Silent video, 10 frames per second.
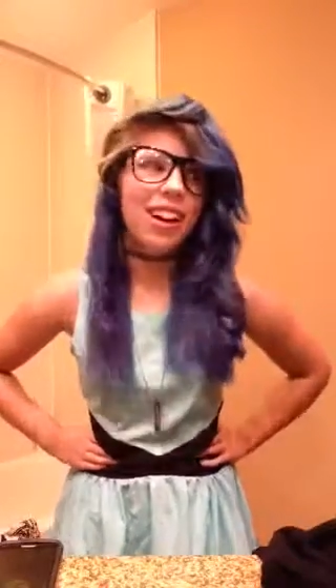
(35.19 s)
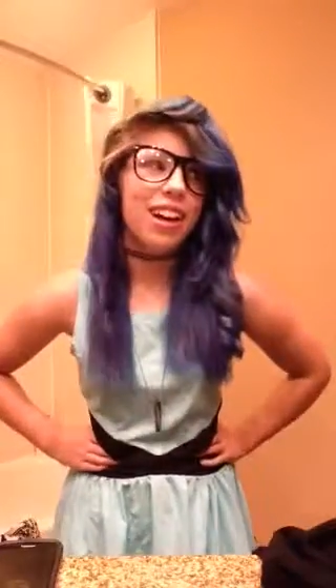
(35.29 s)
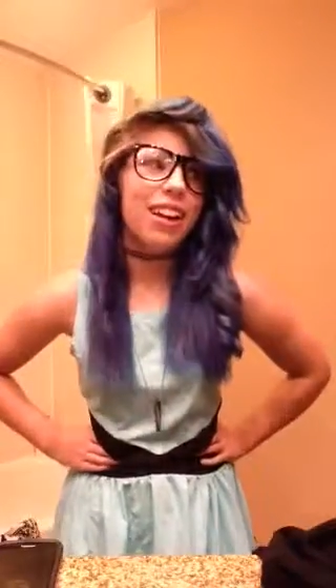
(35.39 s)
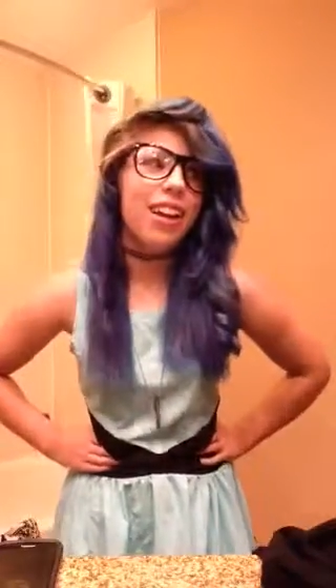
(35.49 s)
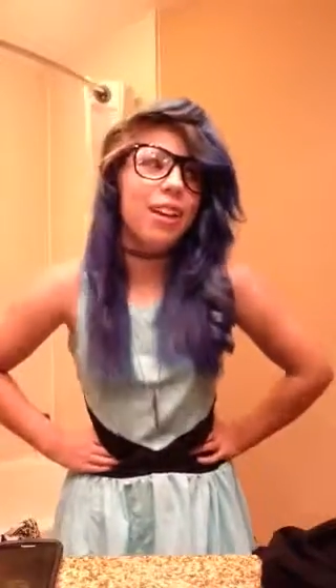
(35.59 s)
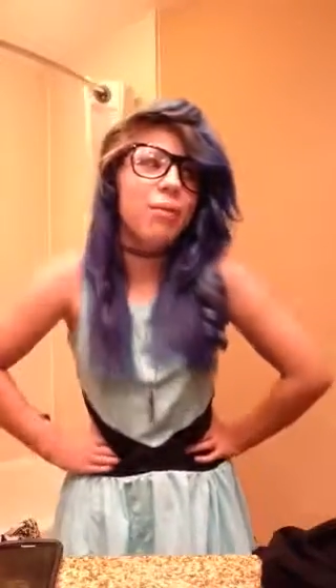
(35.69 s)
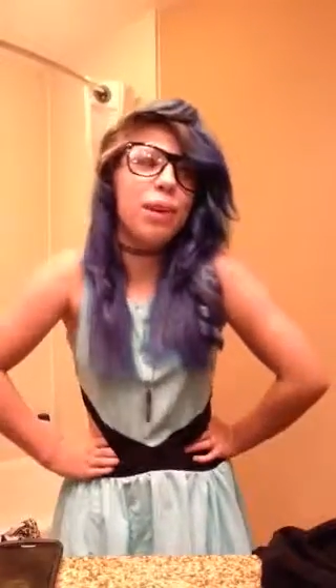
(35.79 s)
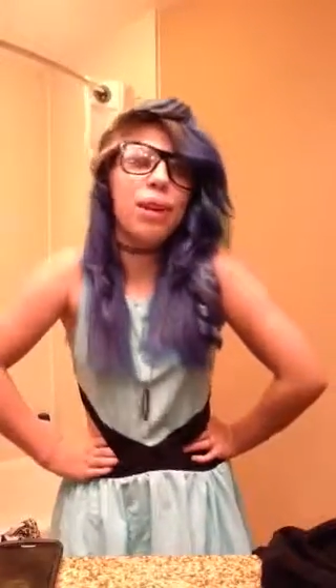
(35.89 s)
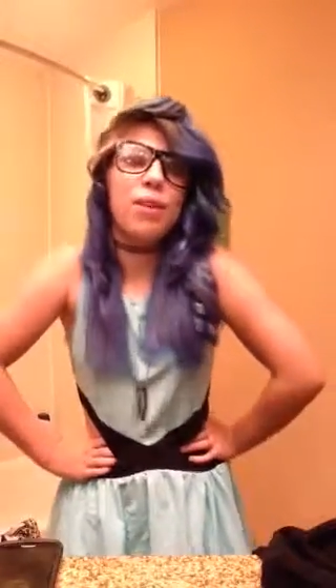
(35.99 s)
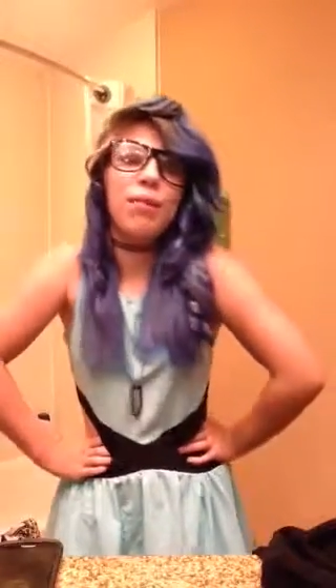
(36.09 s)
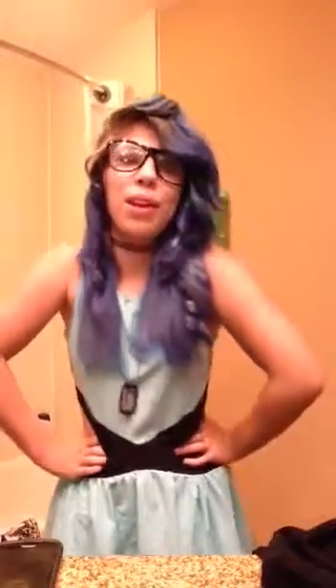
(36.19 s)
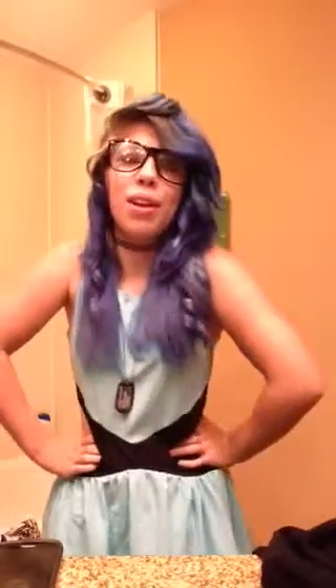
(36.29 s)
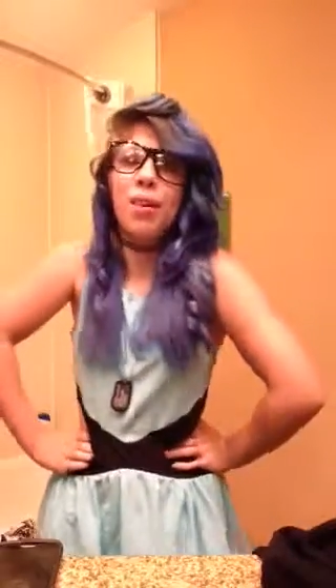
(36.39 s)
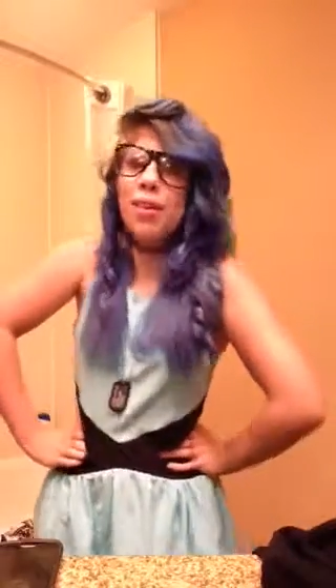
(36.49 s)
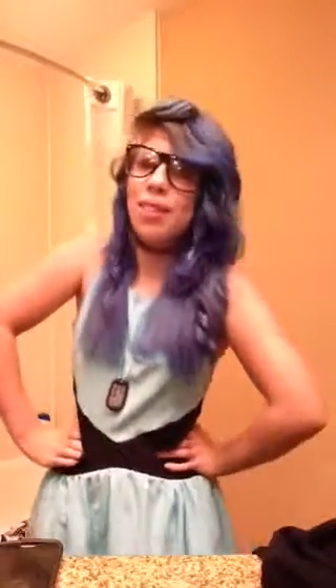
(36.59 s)
I like making
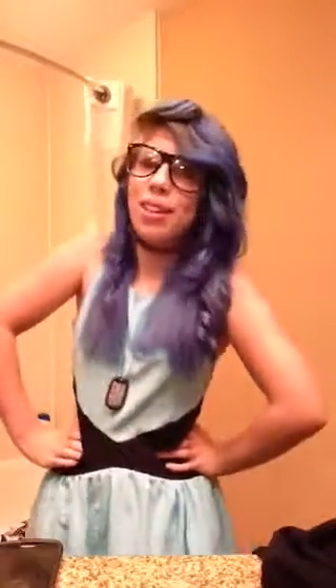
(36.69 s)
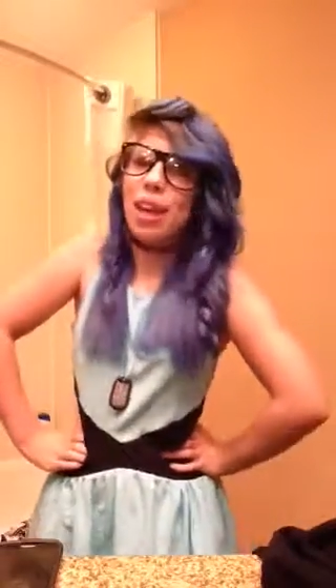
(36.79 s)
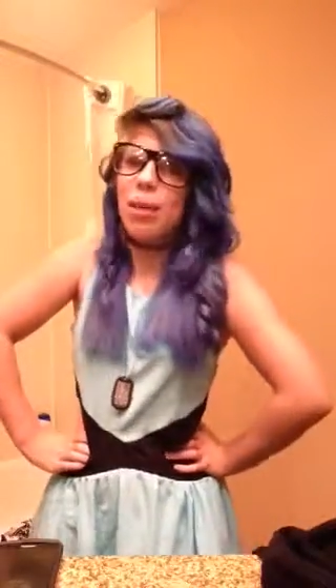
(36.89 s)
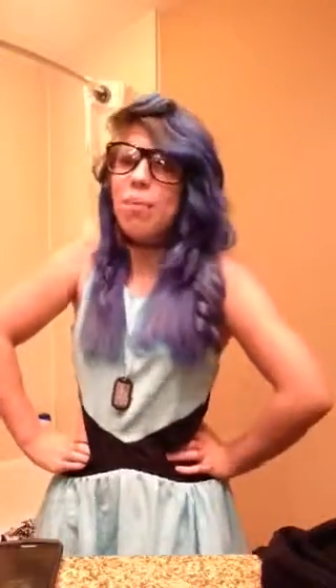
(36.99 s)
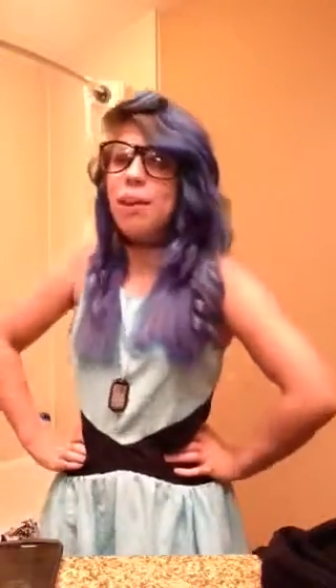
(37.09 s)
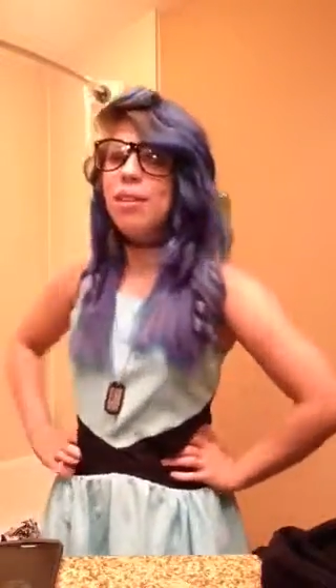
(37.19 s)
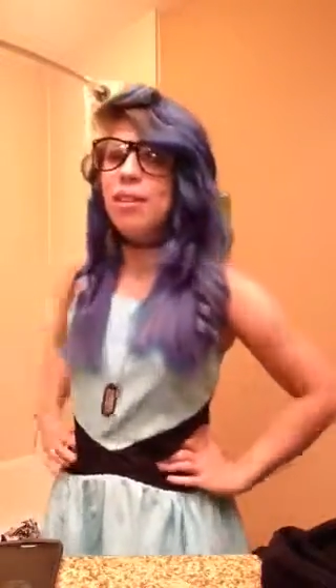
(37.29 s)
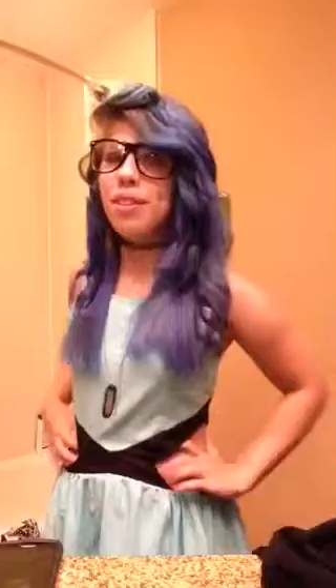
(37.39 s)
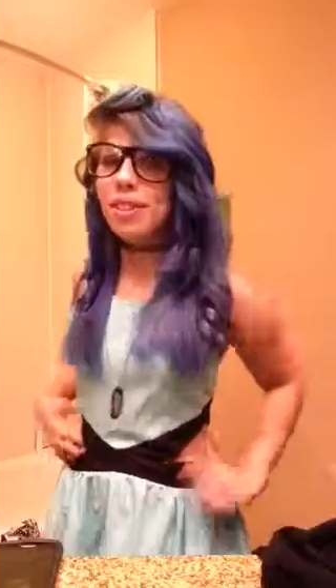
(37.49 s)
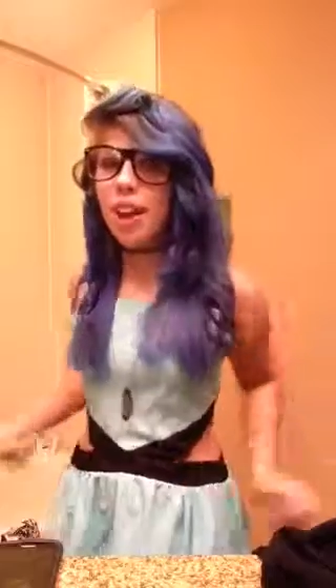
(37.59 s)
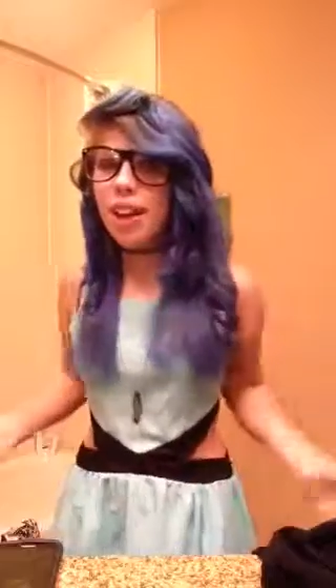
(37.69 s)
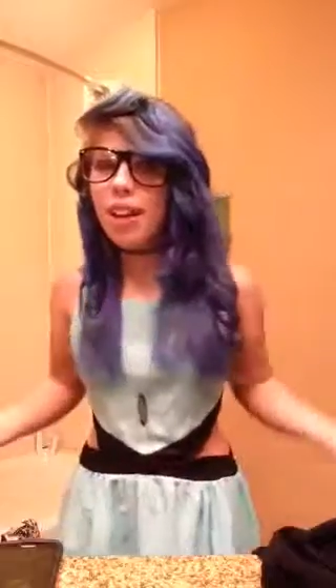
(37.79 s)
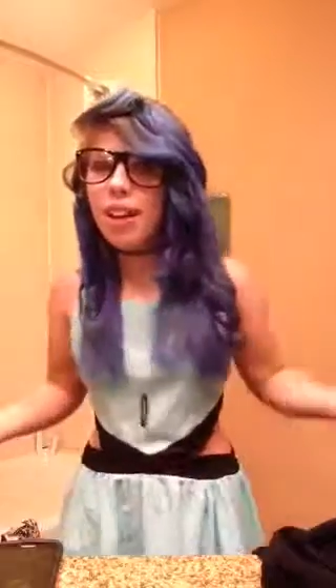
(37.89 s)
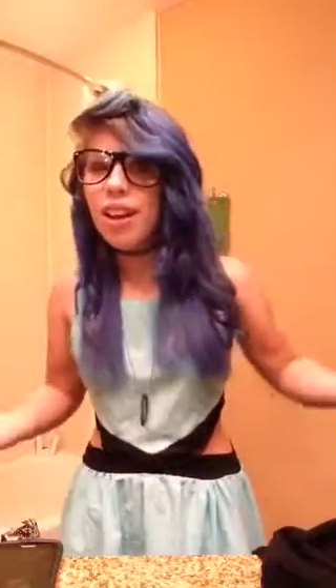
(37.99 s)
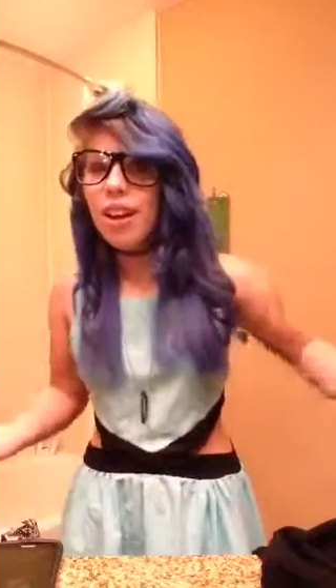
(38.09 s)
videos and taking pictures and
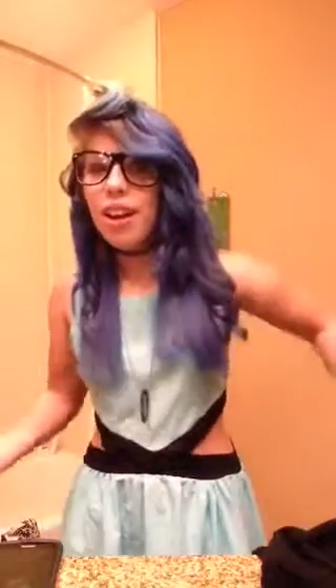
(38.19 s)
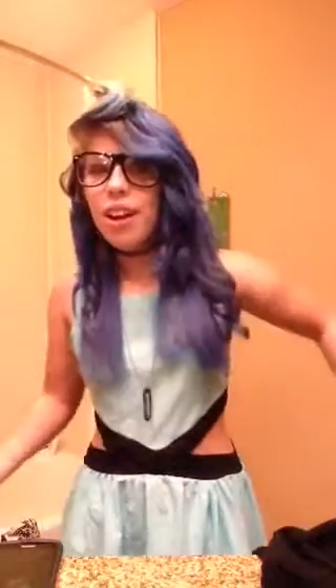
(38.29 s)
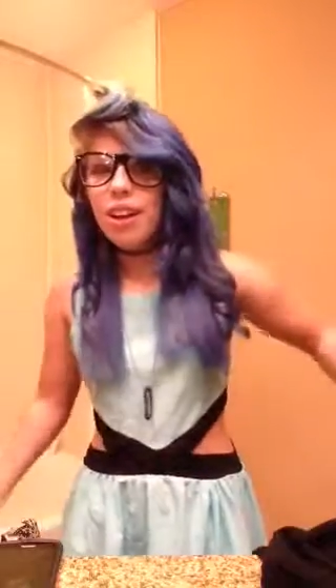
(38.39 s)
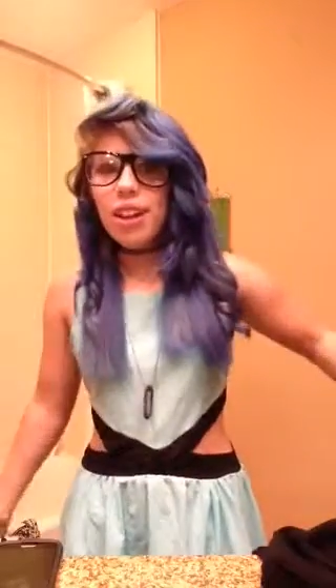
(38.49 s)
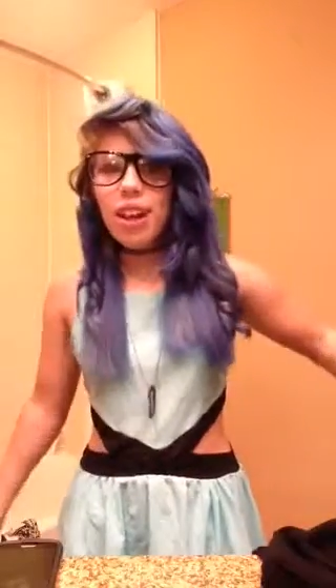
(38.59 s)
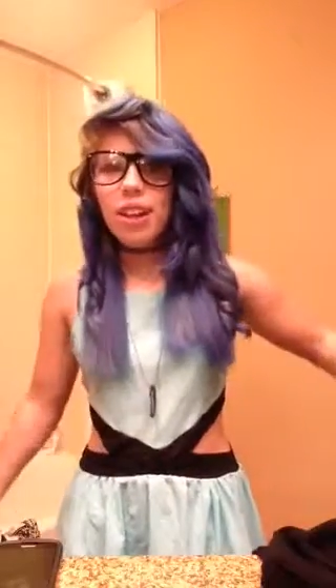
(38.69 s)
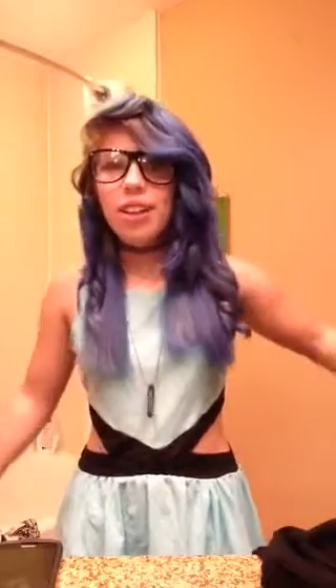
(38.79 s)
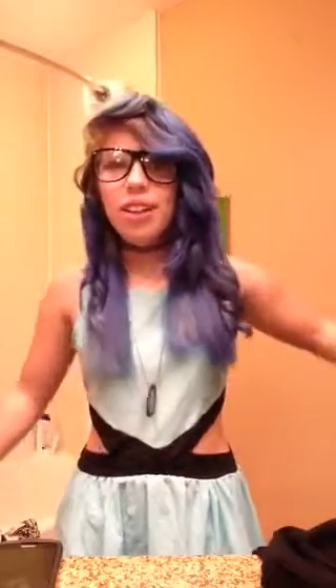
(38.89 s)
yeah,